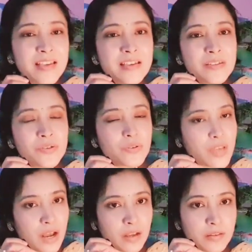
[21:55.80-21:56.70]
So
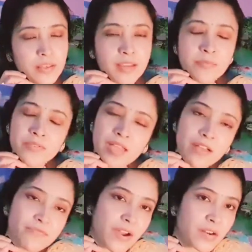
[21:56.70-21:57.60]
they can
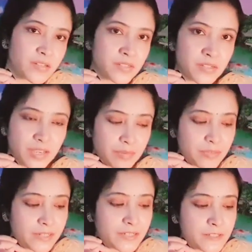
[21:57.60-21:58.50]
have artistic
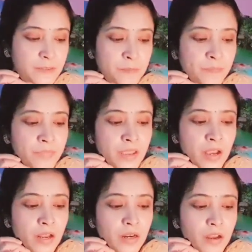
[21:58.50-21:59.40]
abilities.
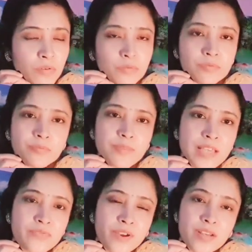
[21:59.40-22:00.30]
Now,
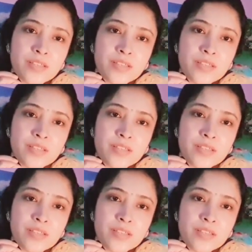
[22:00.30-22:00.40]
as far as